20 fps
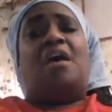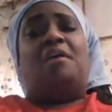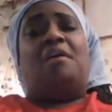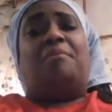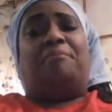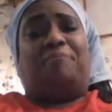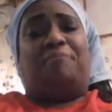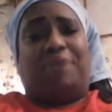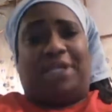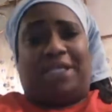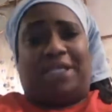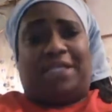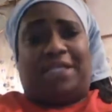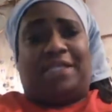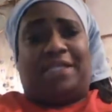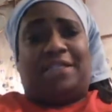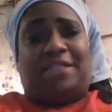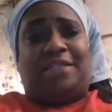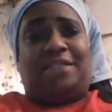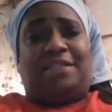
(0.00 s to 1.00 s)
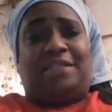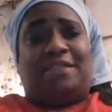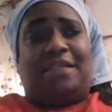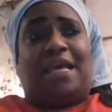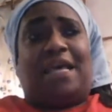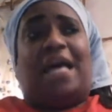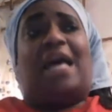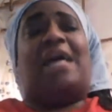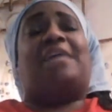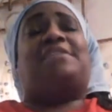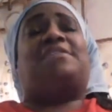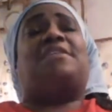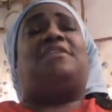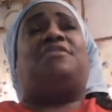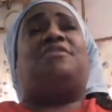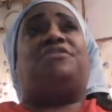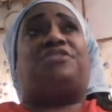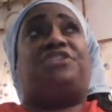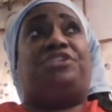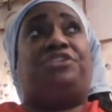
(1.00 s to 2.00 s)
But I
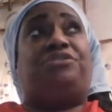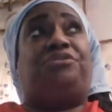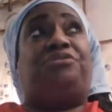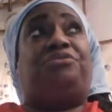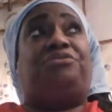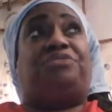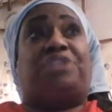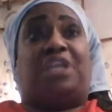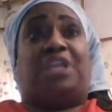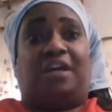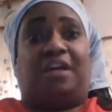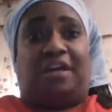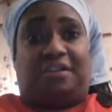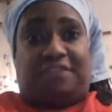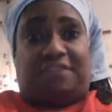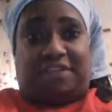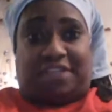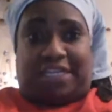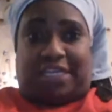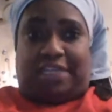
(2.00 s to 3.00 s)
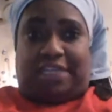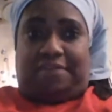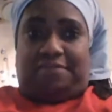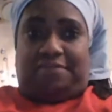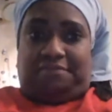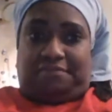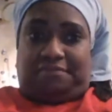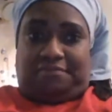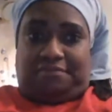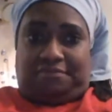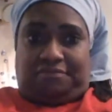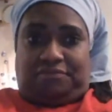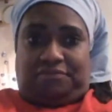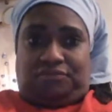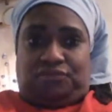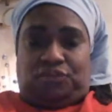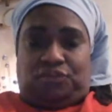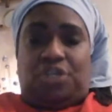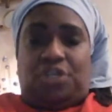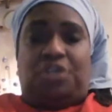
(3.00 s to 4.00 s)
talked to you the other day.
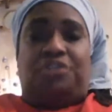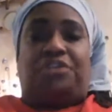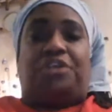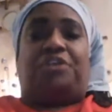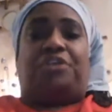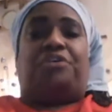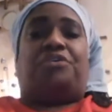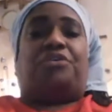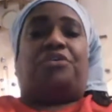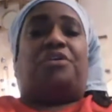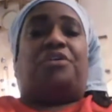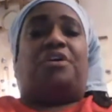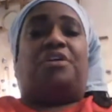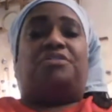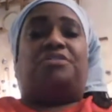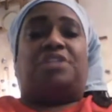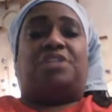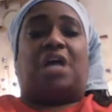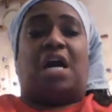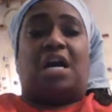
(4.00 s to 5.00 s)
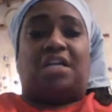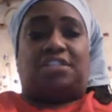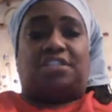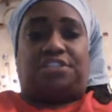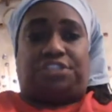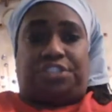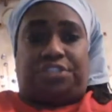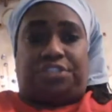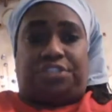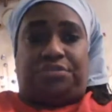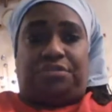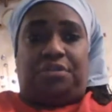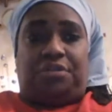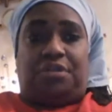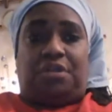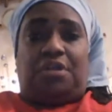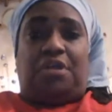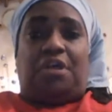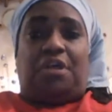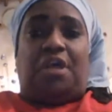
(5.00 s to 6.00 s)
The girl doxed you
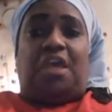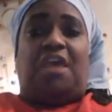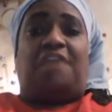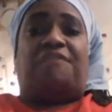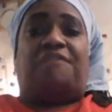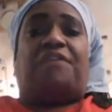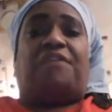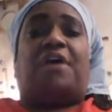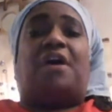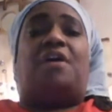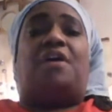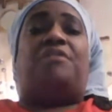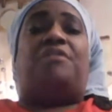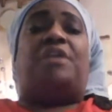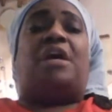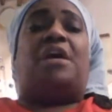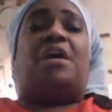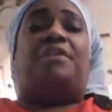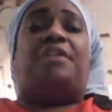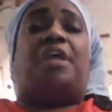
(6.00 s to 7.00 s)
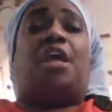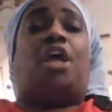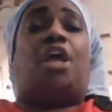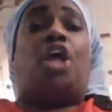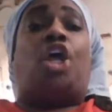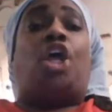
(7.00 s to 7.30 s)
and found out that